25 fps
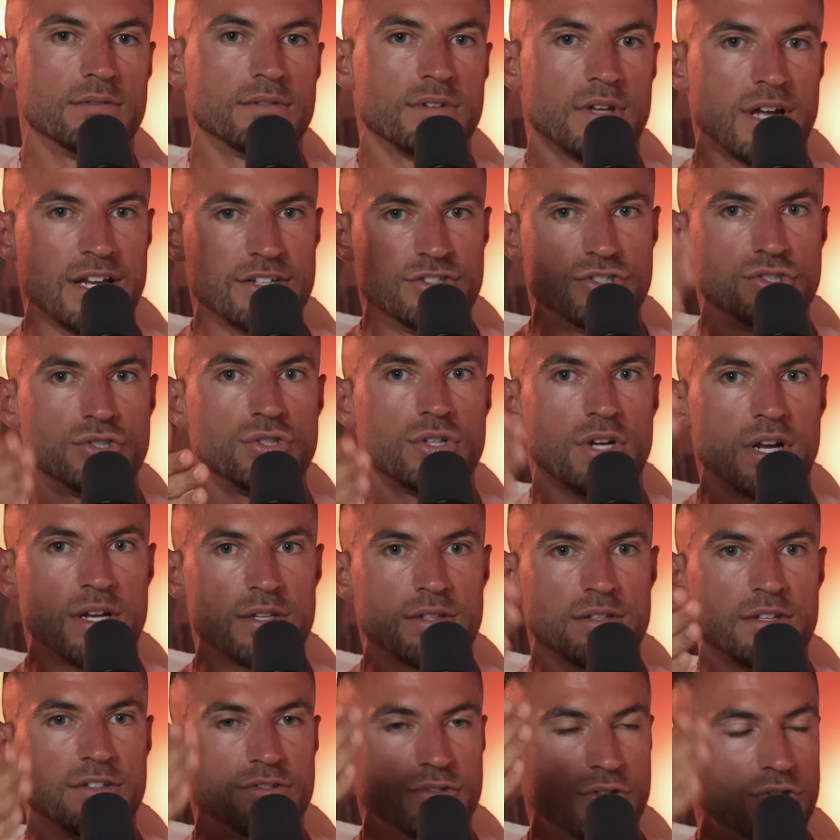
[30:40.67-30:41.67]

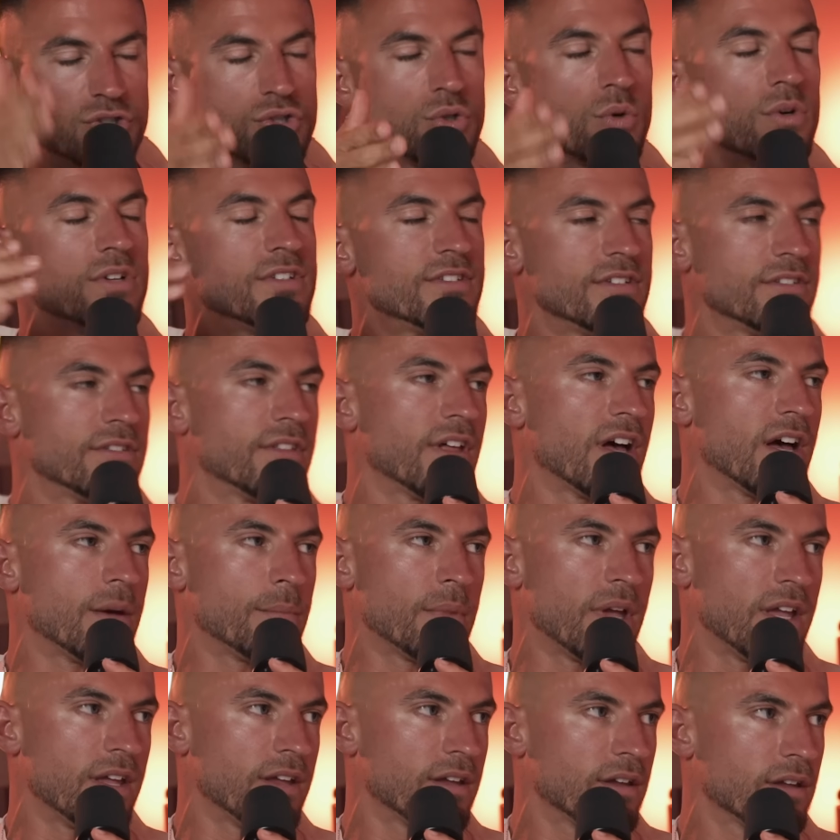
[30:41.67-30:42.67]
the choices that I
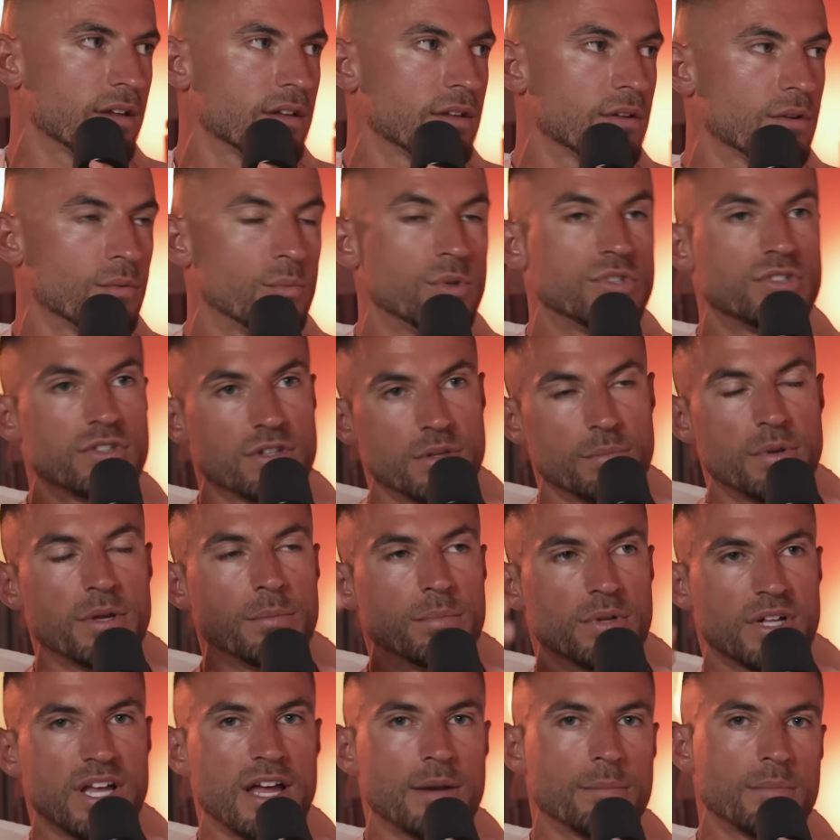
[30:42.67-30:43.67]
make, which other
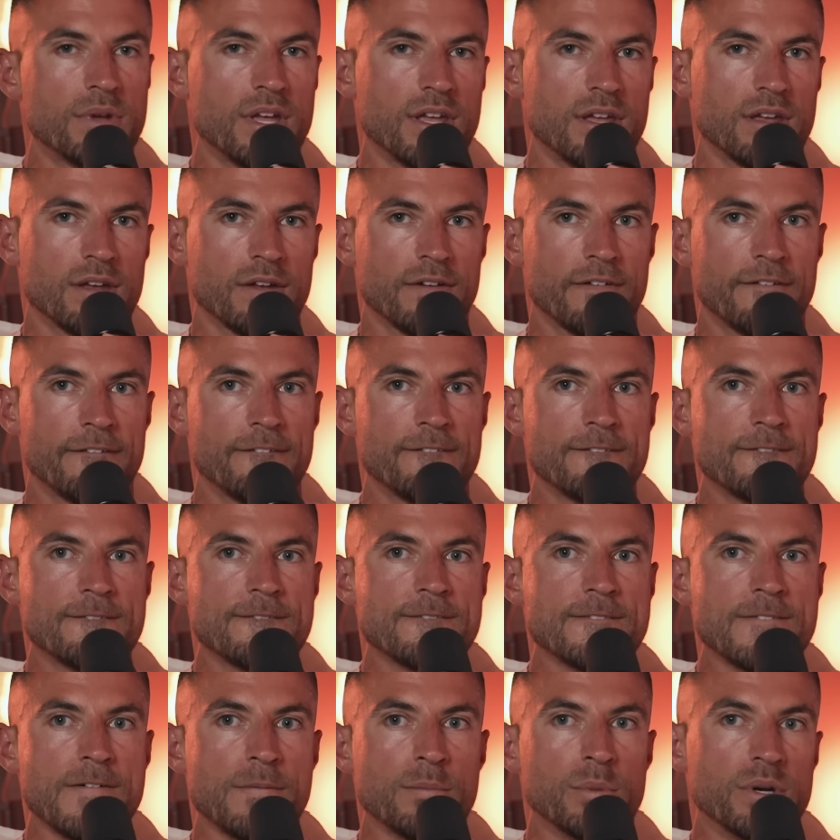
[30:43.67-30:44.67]
people can make,
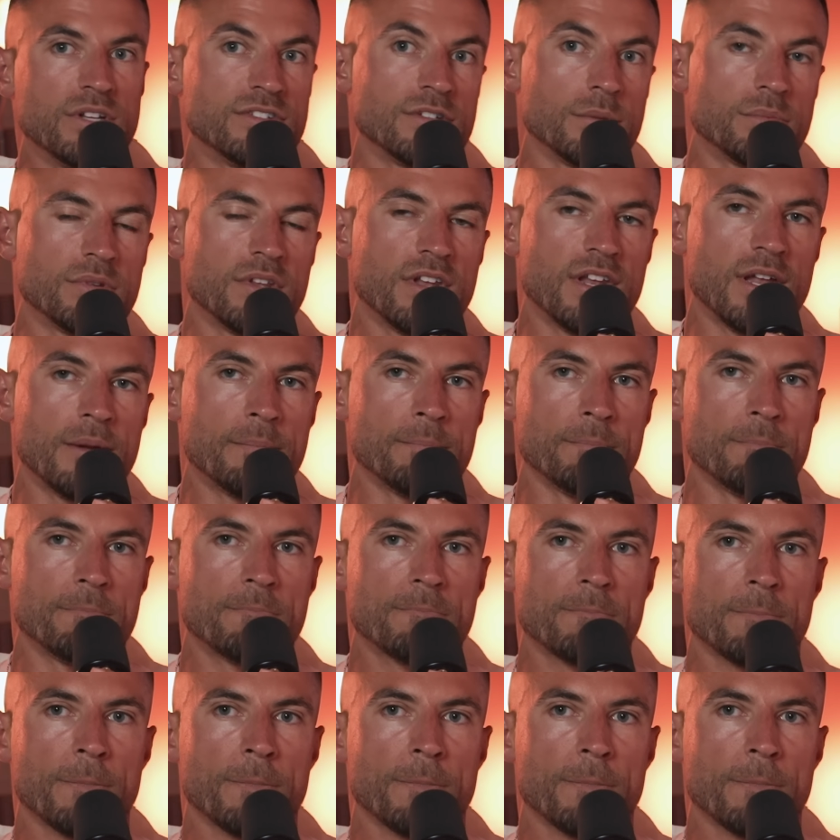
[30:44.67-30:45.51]
but it's up to them.